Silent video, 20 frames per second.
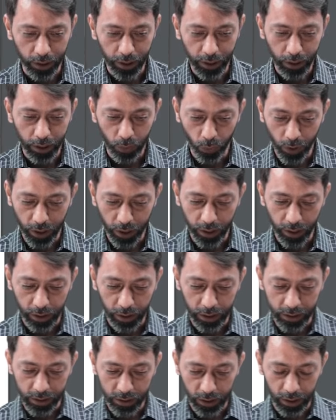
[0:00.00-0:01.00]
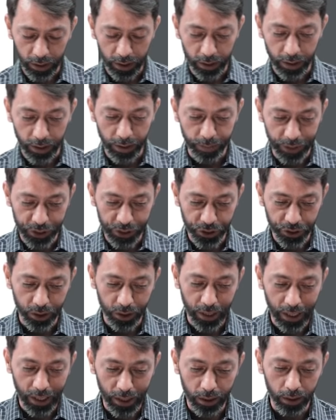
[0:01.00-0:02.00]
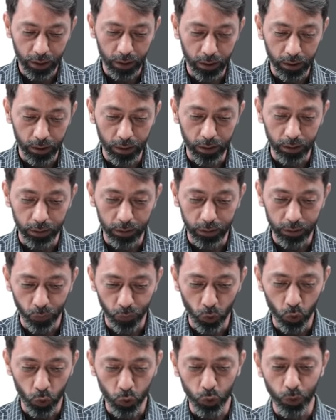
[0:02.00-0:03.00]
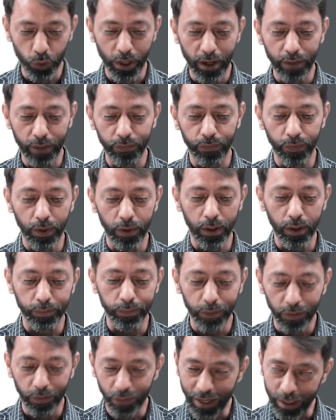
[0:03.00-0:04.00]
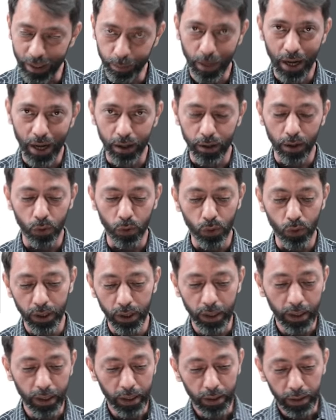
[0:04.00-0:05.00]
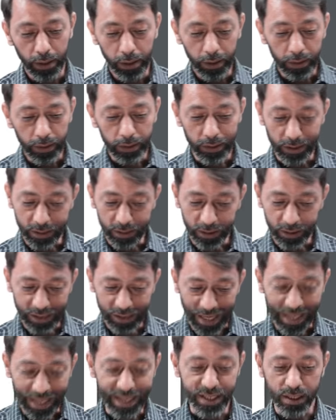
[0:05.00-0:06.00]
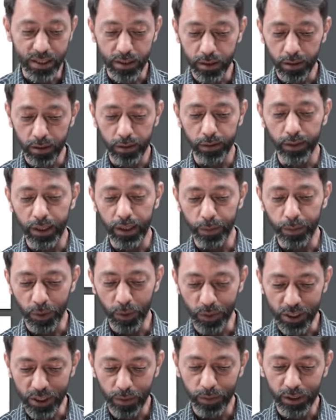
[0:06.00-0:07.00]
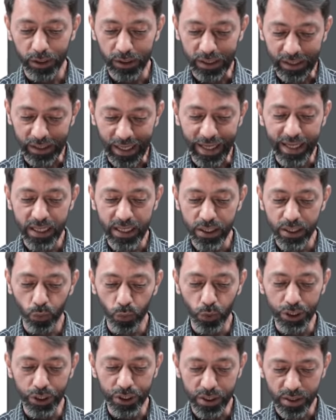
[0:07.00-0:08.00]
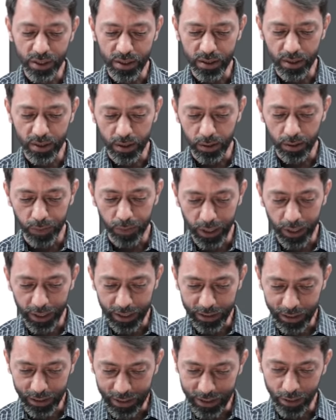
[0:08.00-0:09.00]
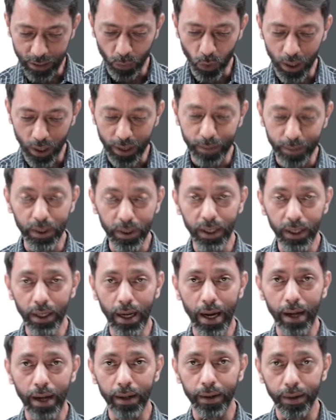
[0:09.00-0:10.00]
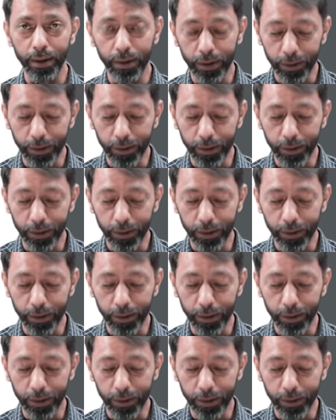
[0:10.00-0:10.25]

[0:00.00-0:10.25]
here, where it is clearly mentioned that the photo should have a white background. The size, the permissible size, which is, I guess, less than 1 MB, and